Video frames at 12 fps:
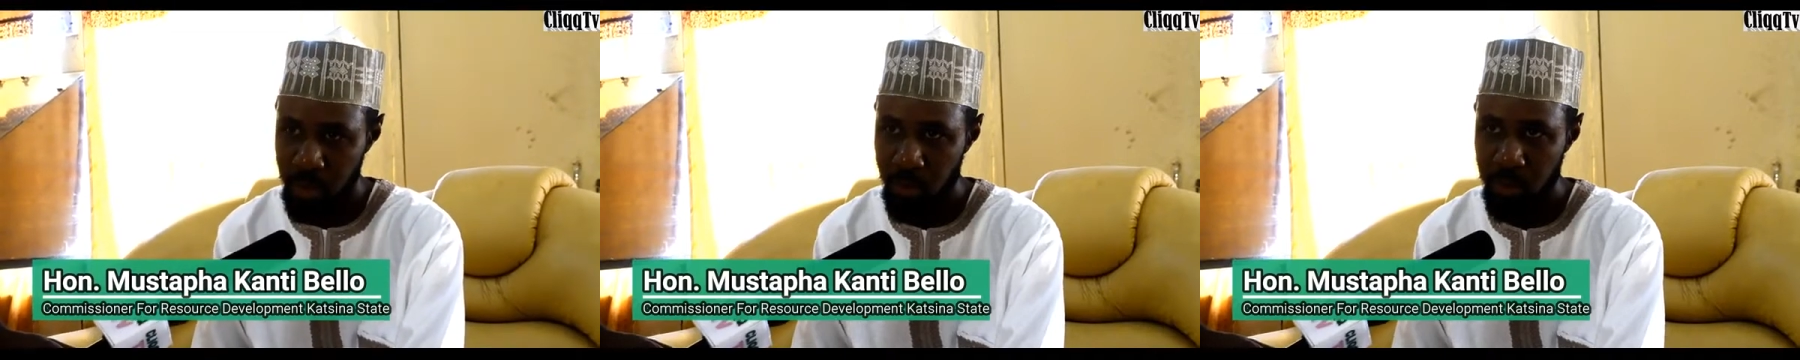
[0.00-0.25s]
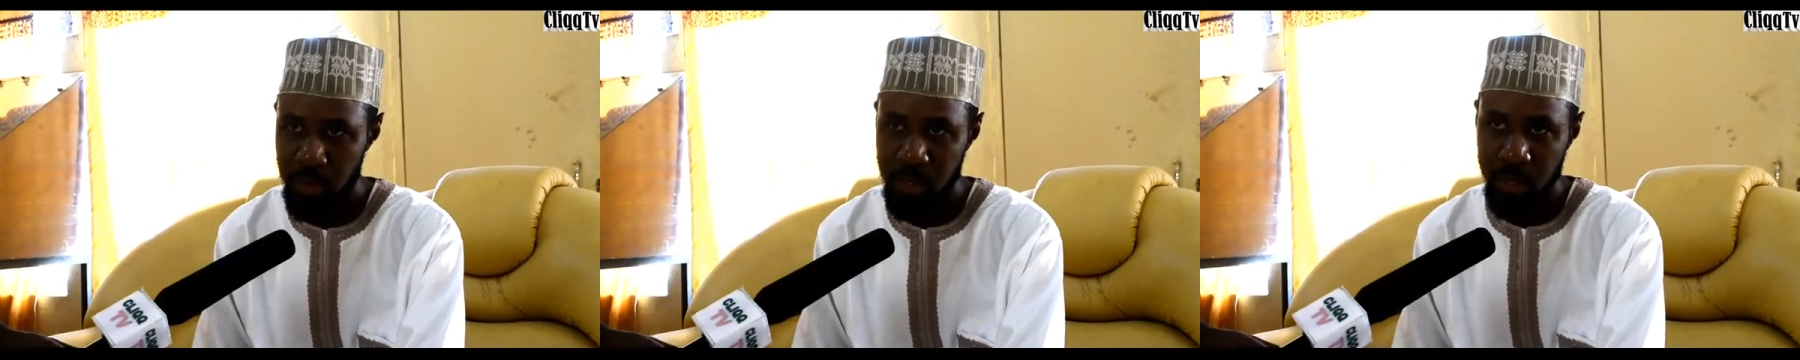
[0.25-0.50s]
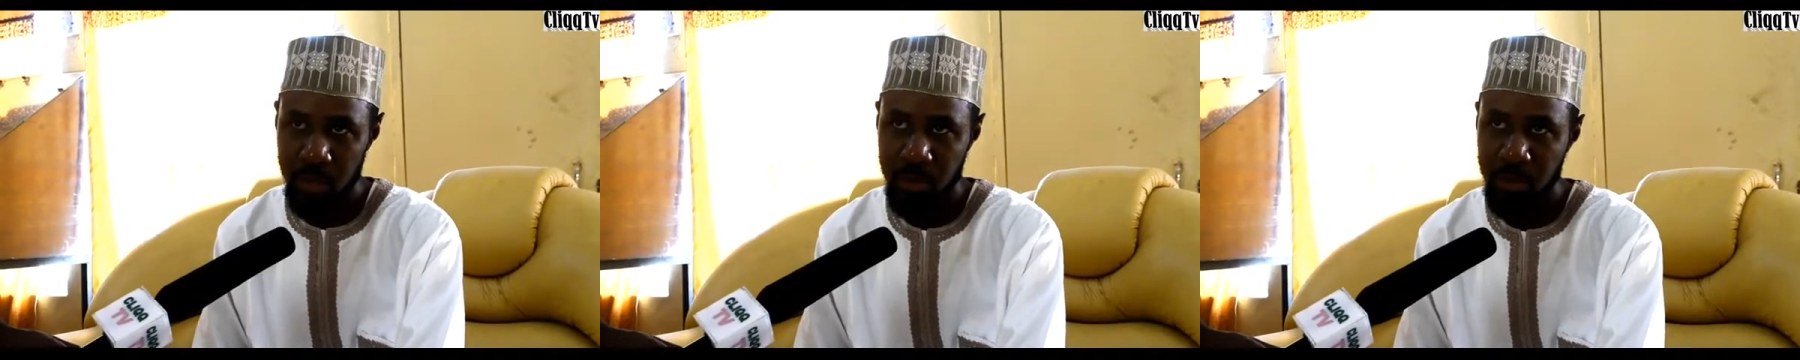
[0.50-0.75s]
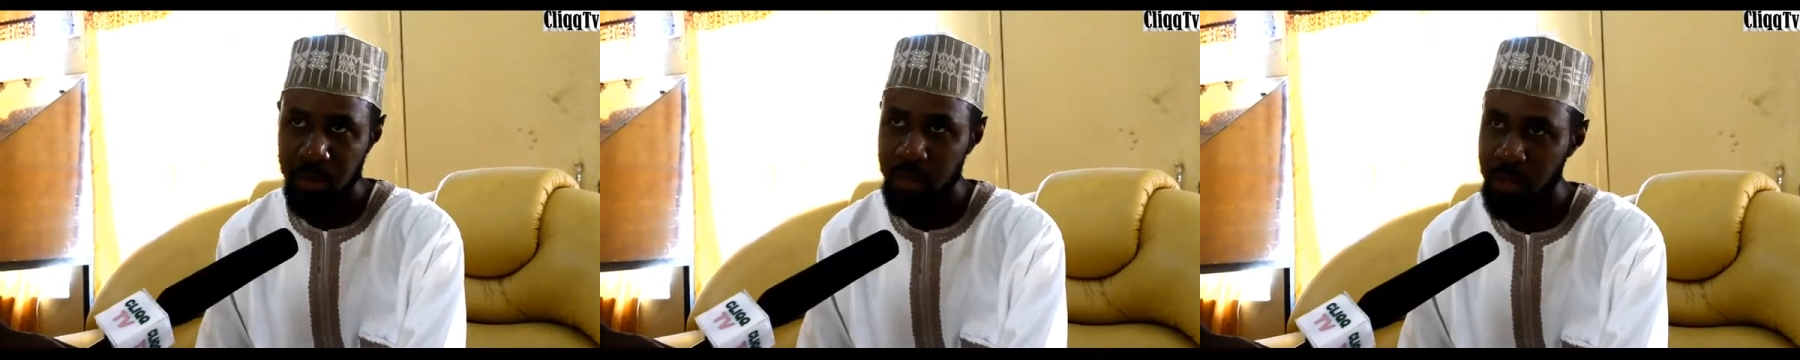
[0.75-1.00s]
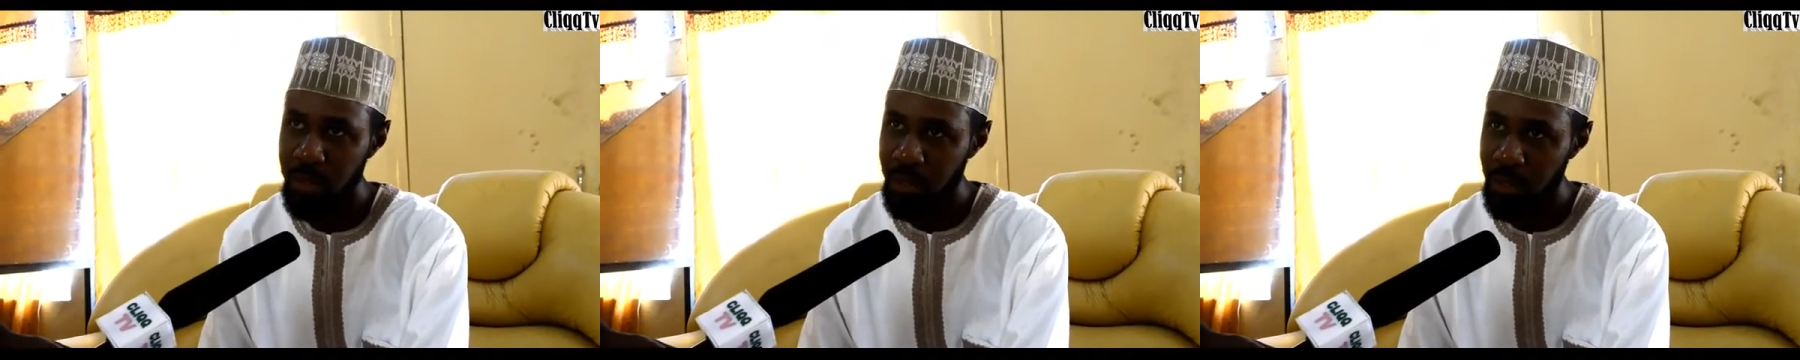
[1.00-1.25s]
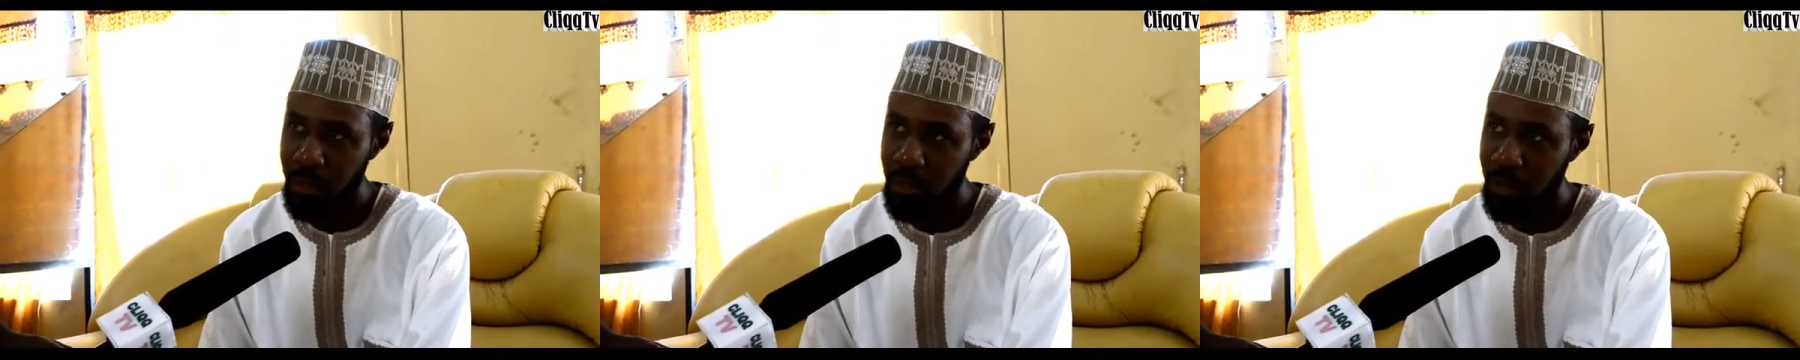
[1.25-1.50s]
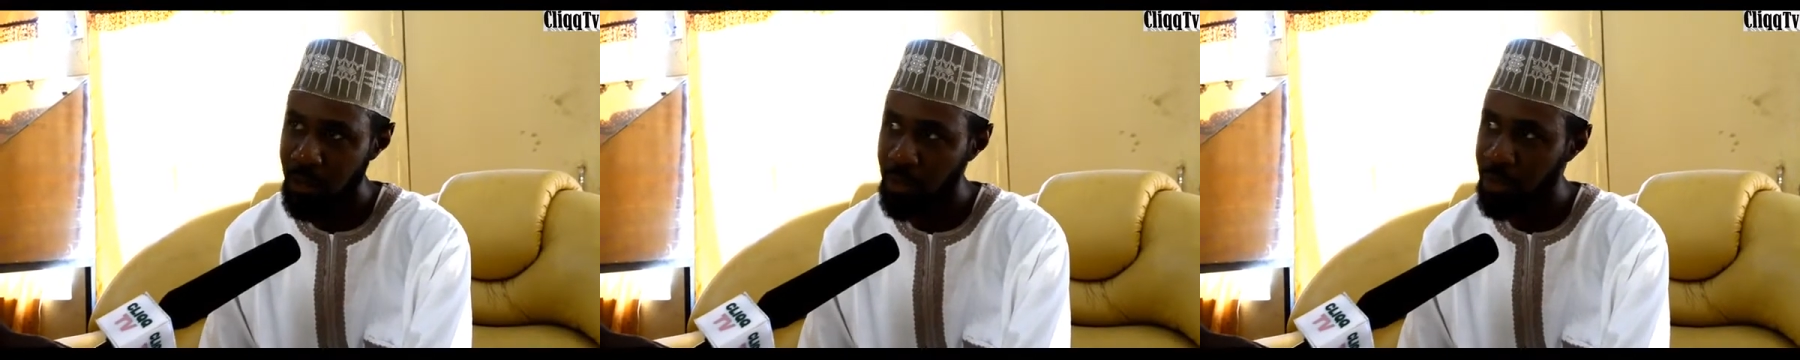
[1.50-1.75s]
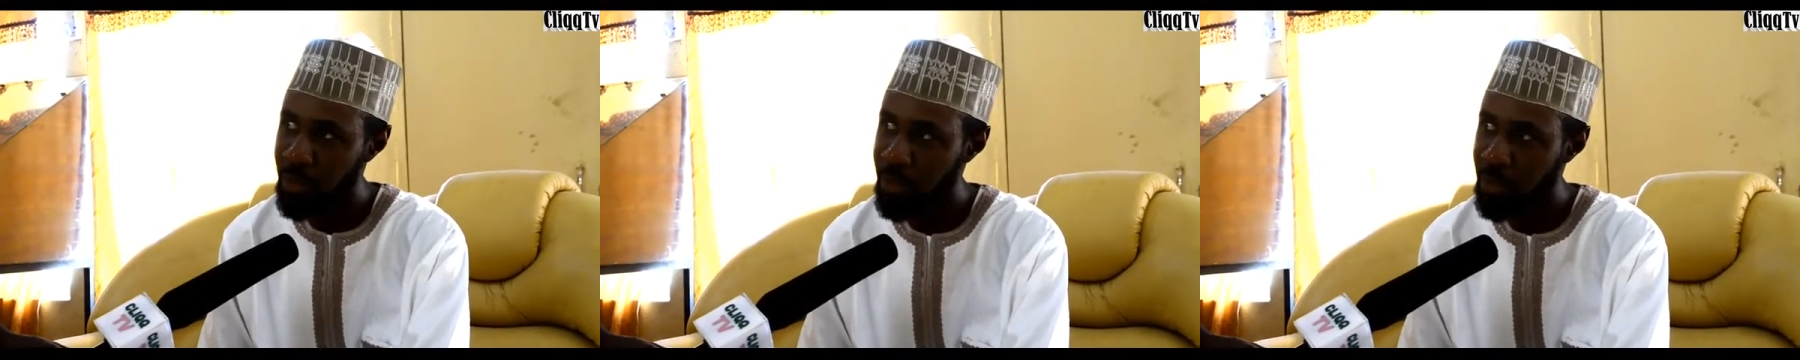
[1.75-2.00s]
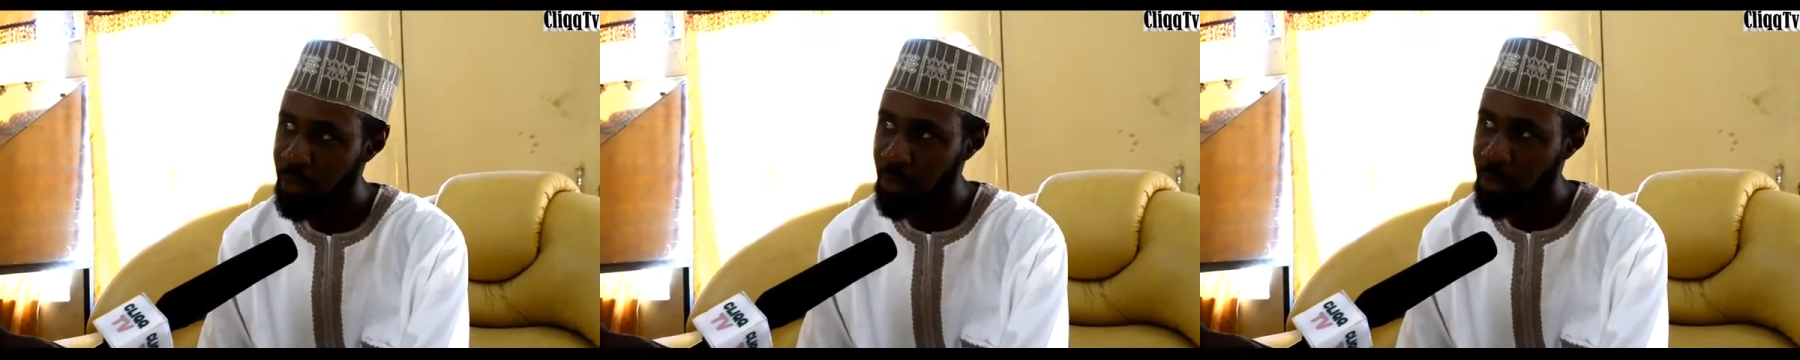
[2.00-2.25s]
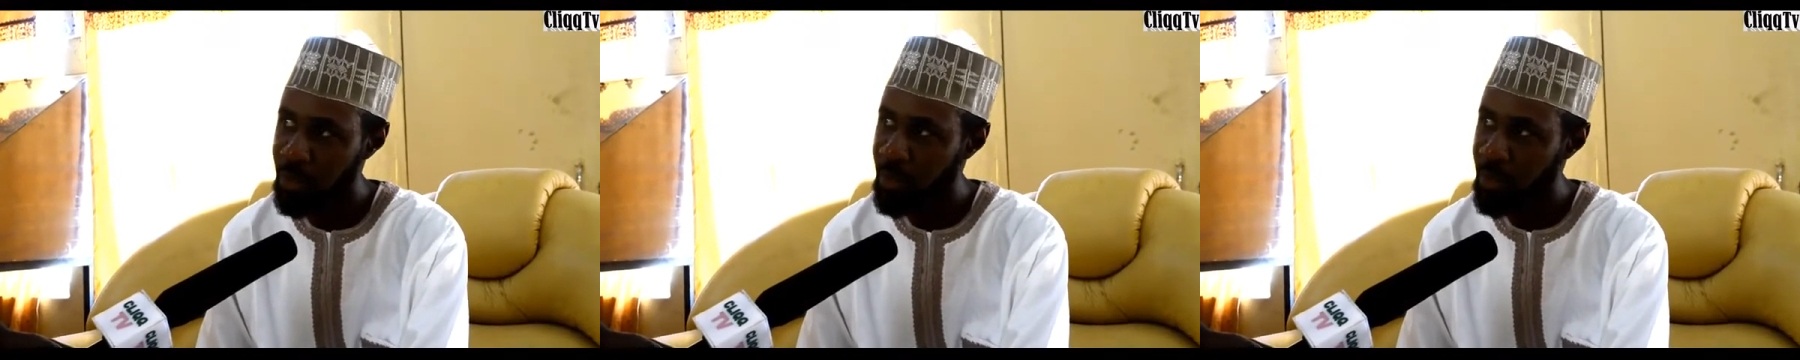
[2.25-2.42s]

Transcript: of this country is the Nigerian Youth